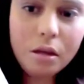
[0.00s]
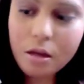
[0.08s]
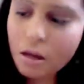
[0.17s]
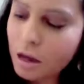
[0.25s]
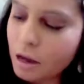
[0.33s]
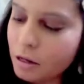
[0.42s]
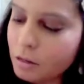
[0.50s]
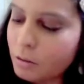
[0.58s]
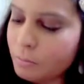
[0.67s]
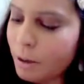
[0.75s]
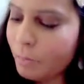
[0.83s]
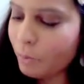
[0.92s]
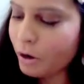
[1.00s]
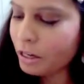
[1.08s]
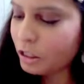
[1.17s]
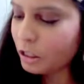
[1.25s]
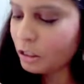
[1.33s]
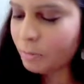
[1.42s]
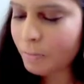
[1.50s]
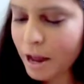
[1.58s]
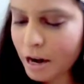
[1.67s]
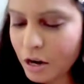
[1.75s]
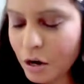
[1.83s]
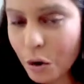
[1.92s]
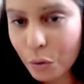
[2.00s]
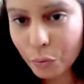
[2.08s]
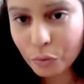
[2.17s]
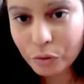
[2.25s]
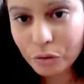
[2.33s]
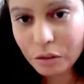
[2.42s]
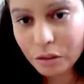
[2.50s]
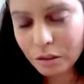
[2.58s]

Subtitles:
in my brushes, my nose,